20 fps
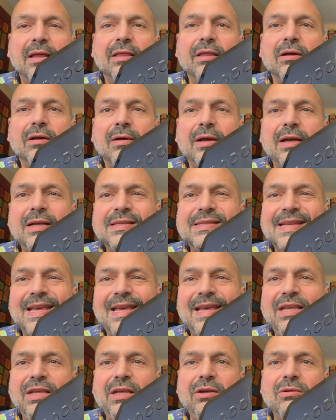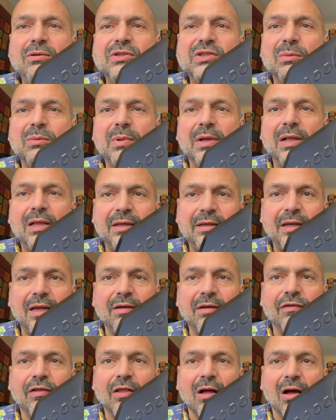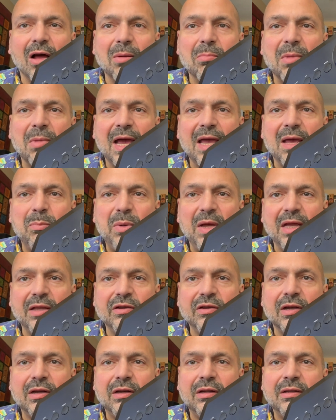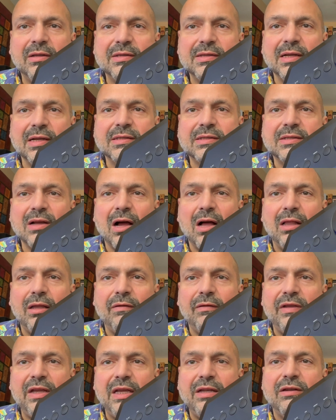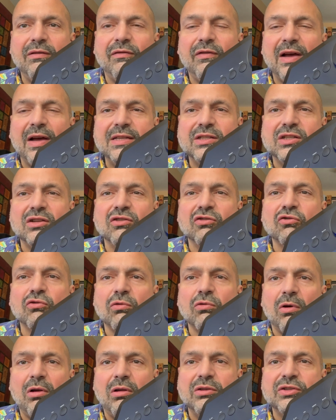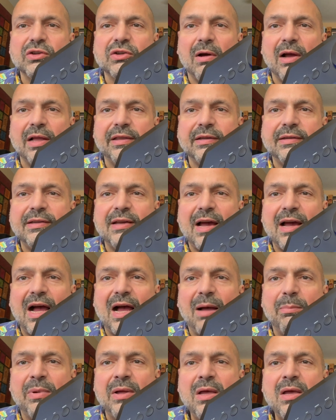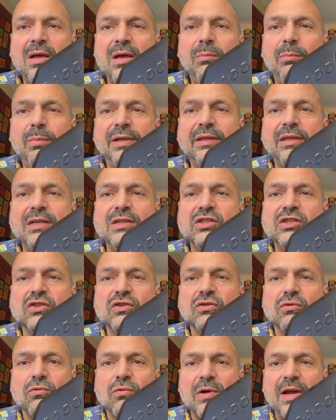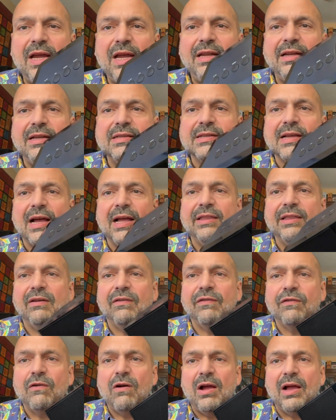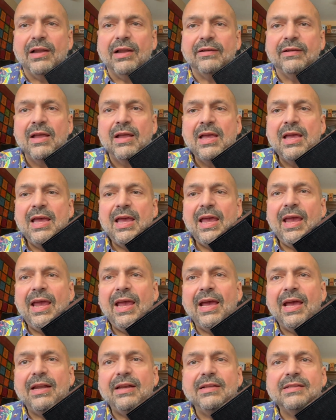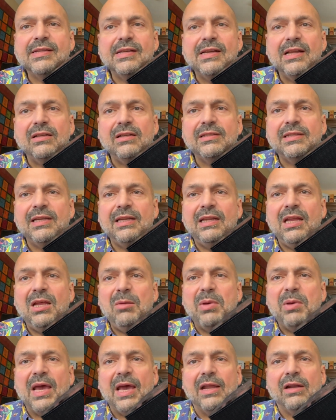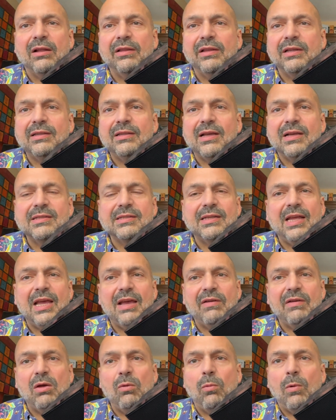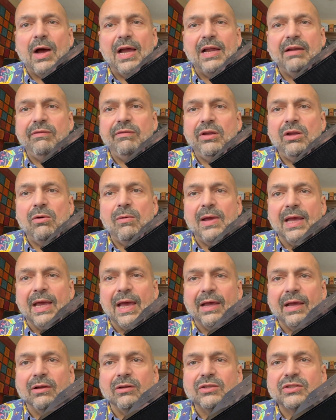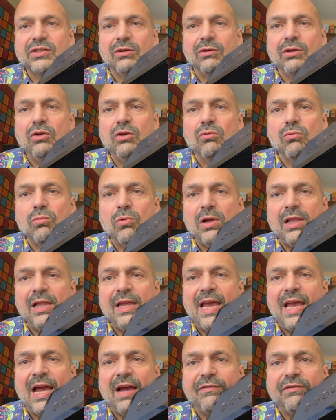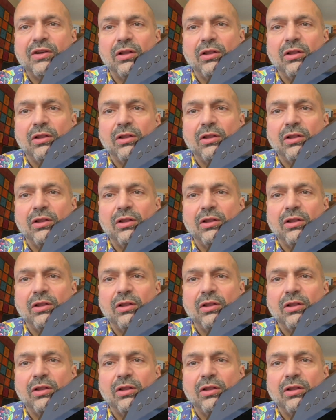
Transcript: There is a usability flaw in my opinion, since all of the device controls are on the top, but the screen is on the front. And it's an LCD panel that doesn't have a wide viewing angle, so you really have to